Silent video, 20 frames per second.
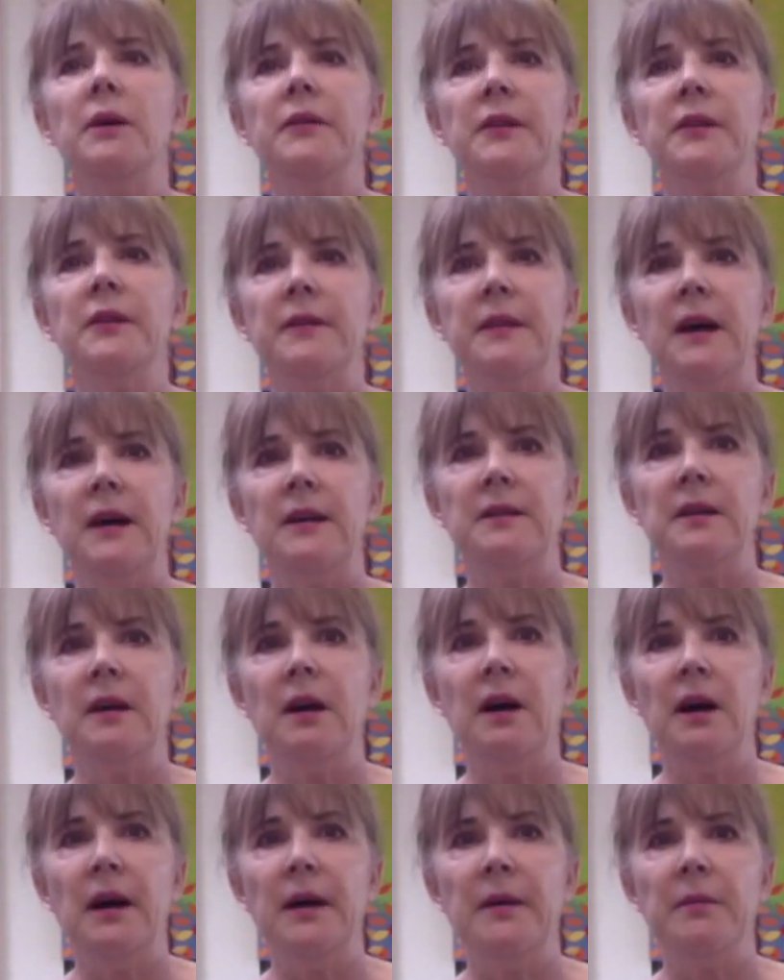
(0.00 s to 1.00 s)
at that
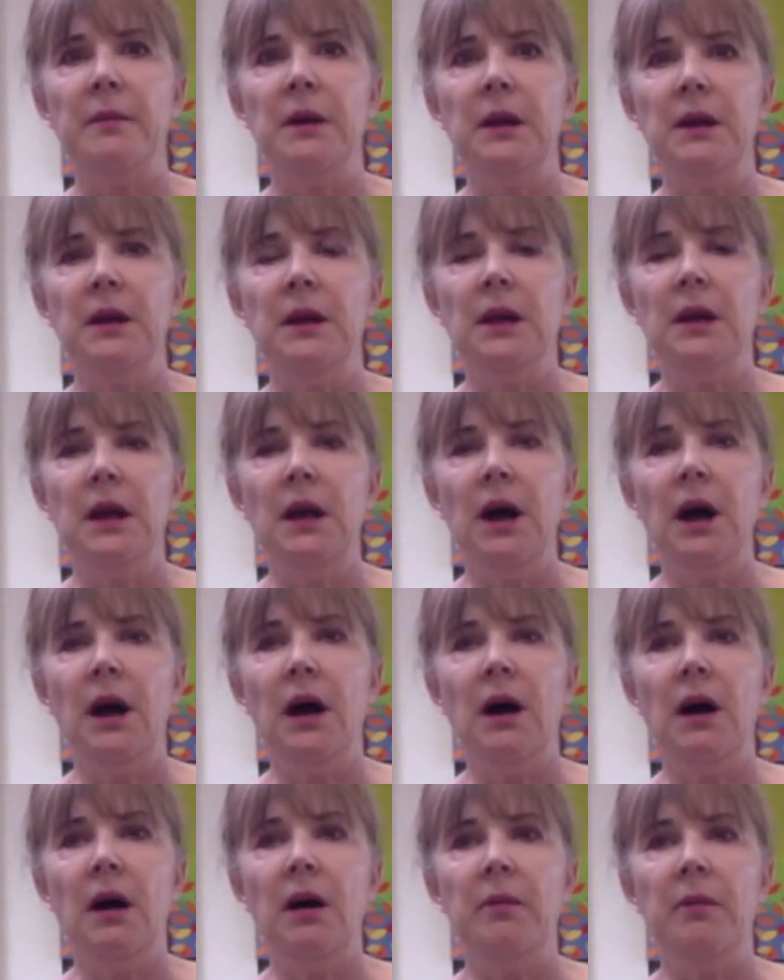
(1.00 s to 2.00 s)
time,
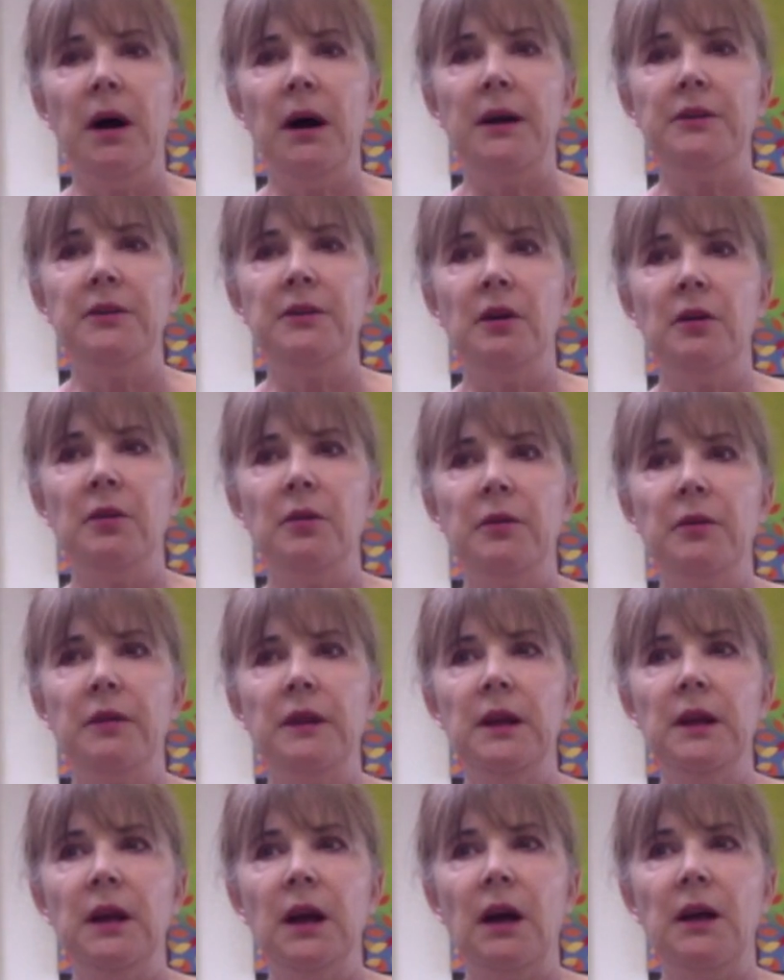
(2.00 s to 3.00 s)
I don't
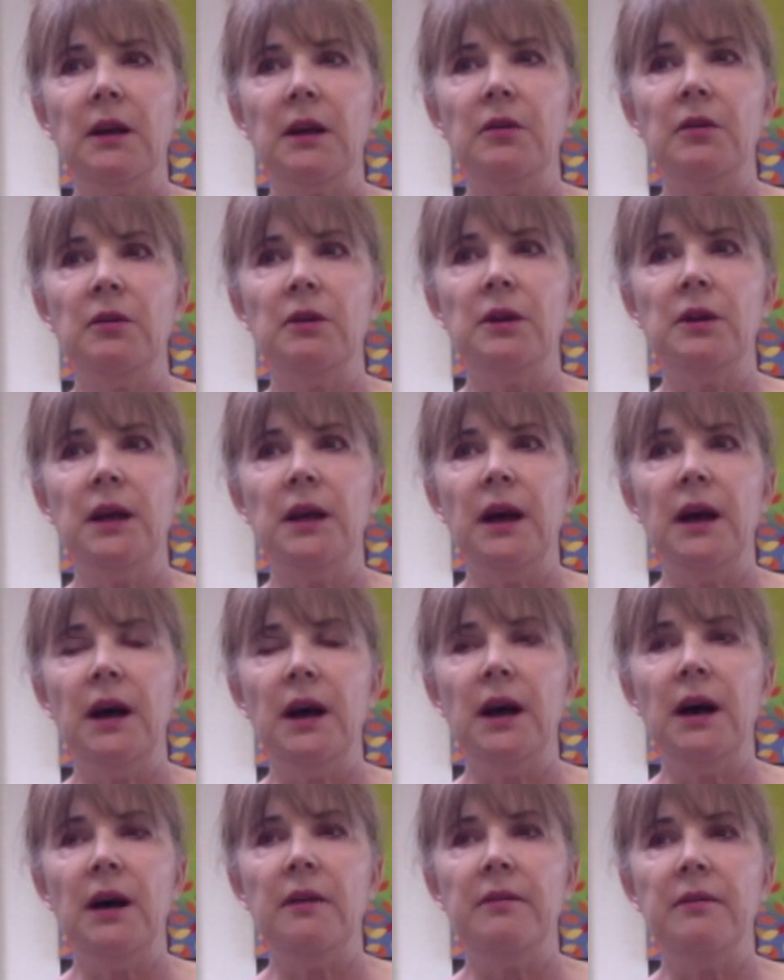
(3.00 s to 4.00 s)
think I could
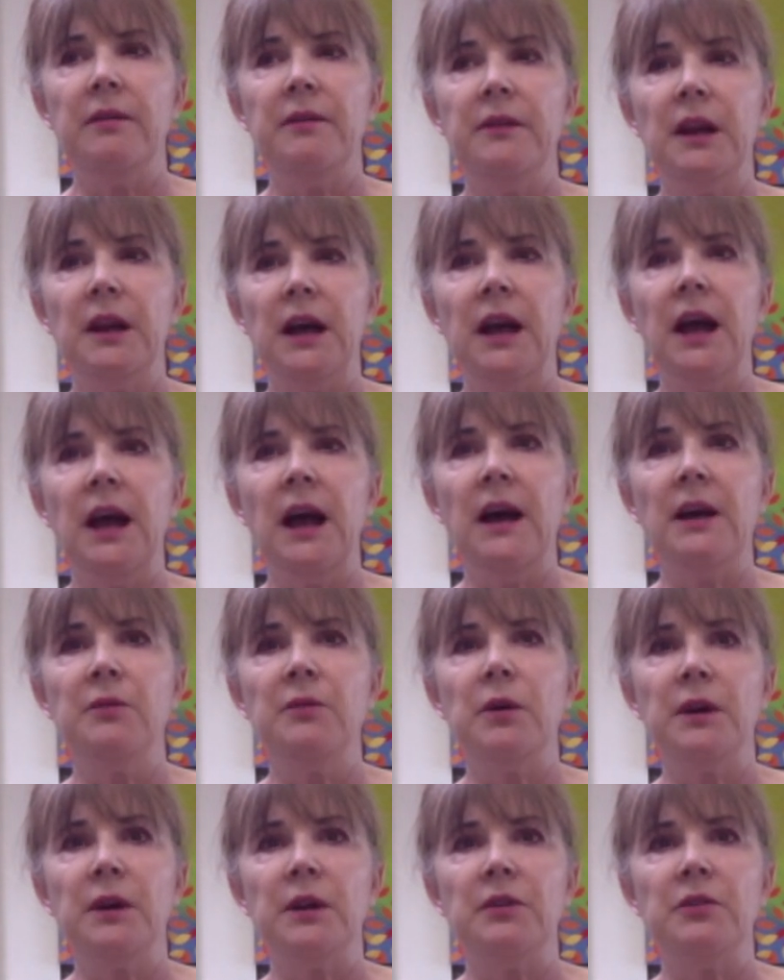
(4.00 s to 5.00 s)
have, that I had
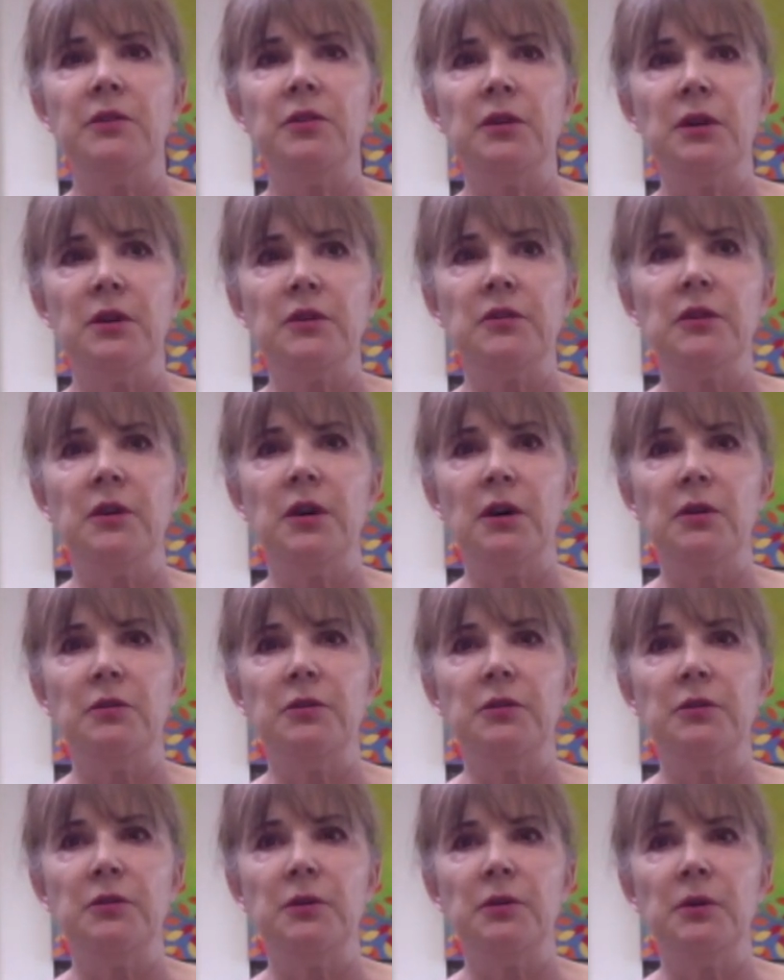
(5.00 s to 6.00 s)
what it took to go
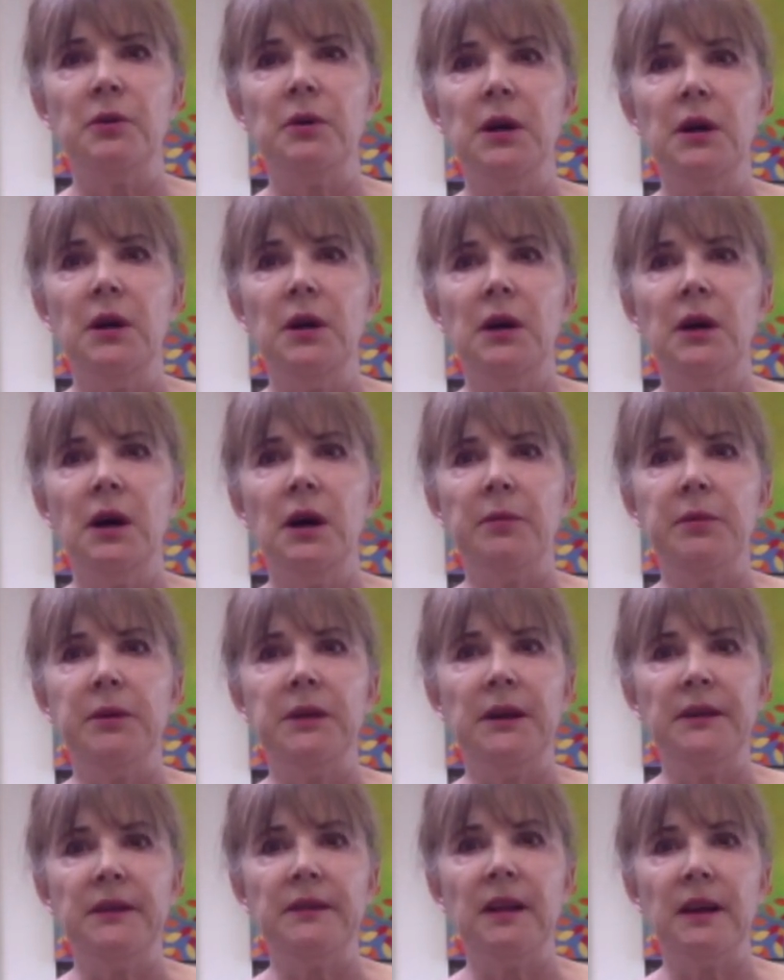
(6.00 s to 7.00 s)
to a
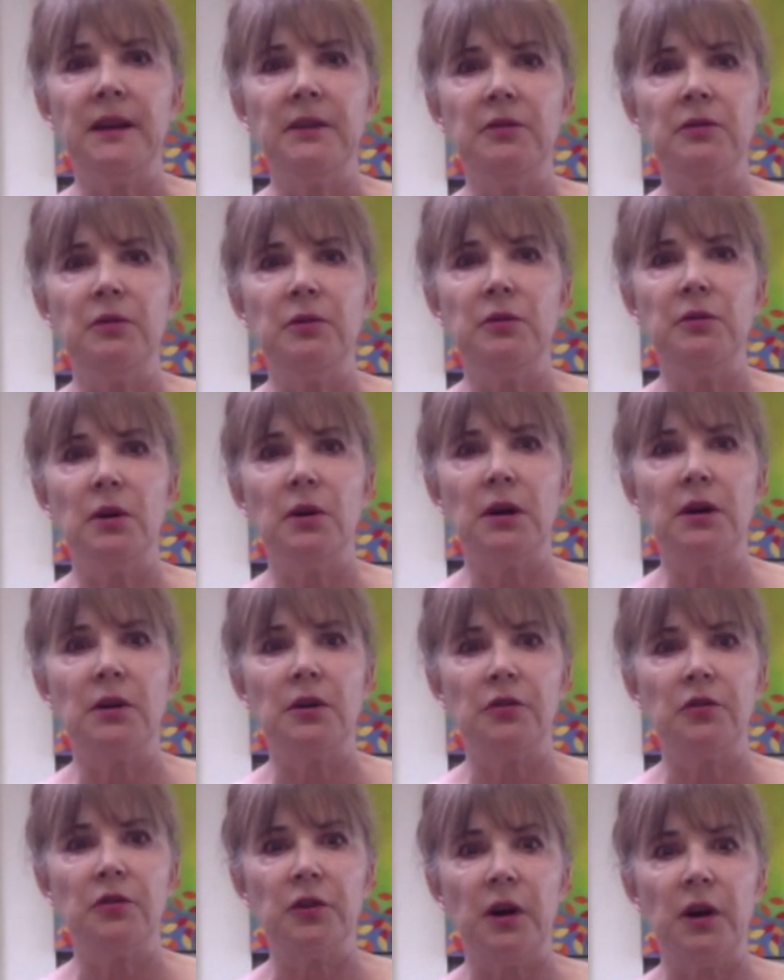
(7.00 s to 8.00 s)
place like New York or
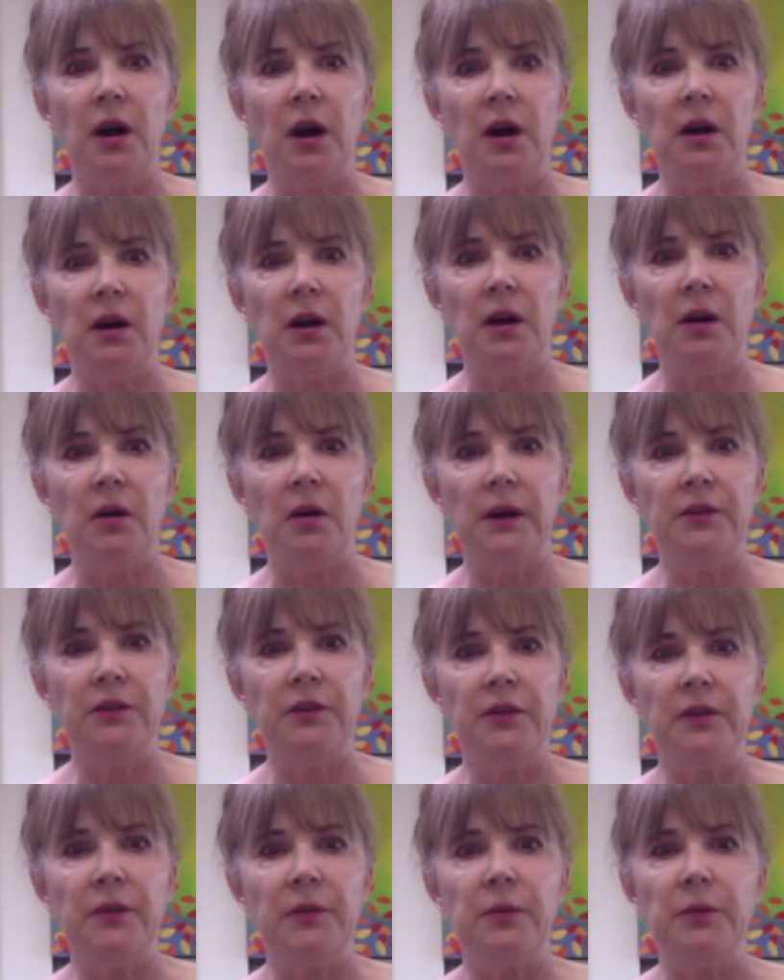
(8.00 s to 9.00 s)
Chicago. I
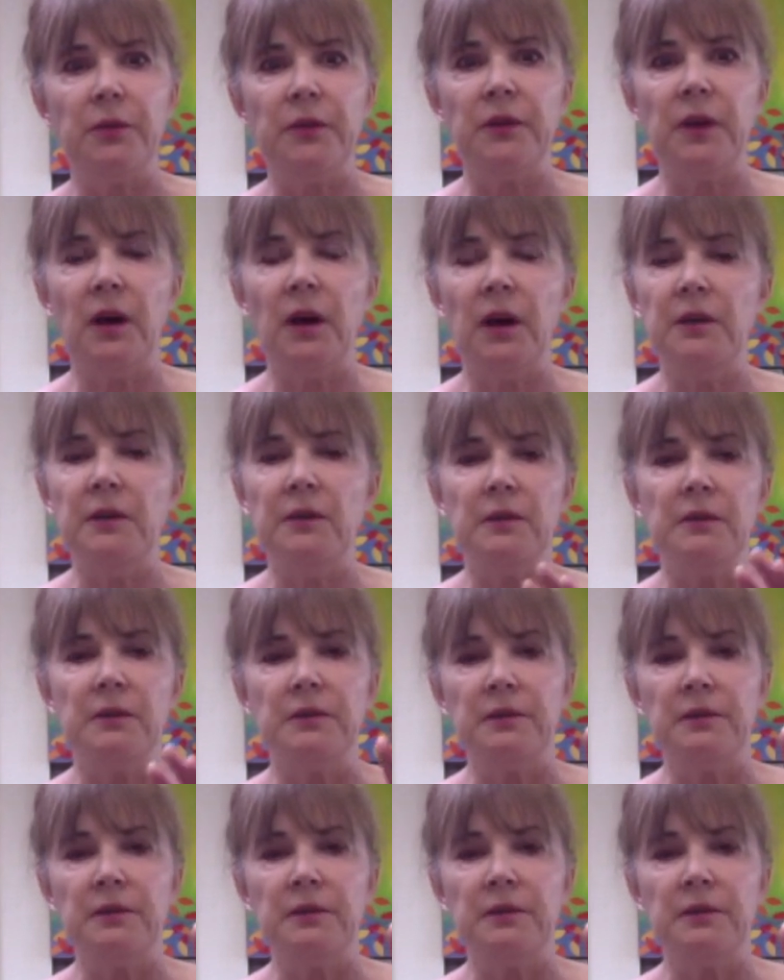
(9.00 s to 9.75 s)
just was kind of